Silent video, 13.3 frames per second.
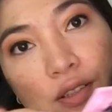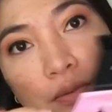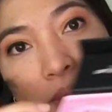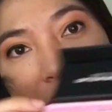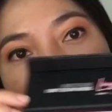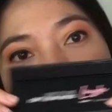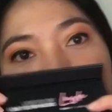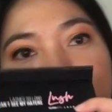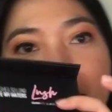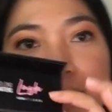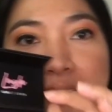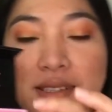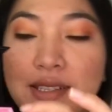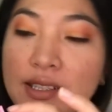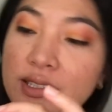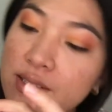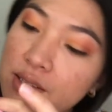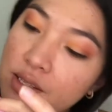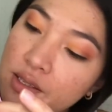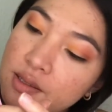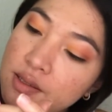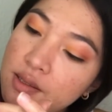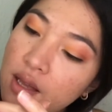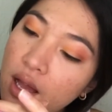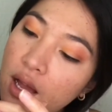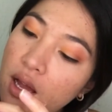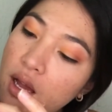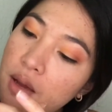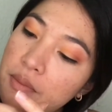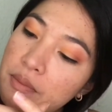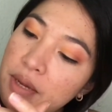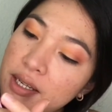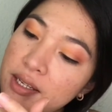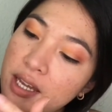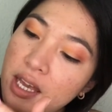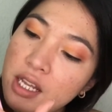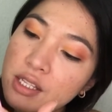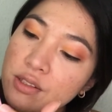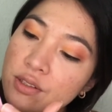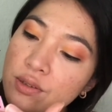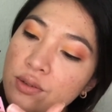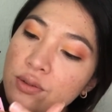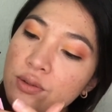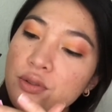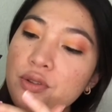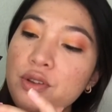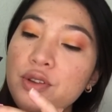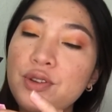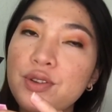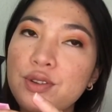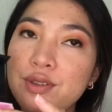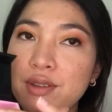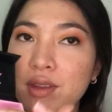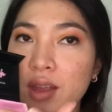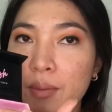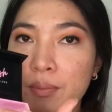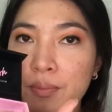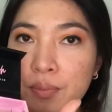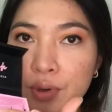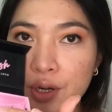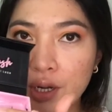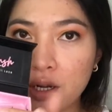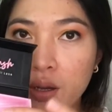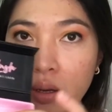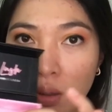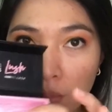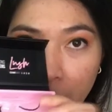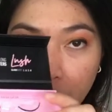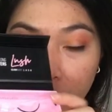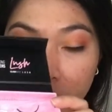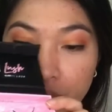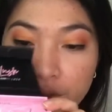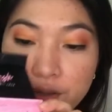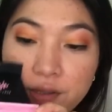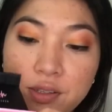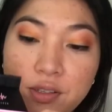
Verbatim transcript: by the way guys, this is magnetic too. They put it on purpose so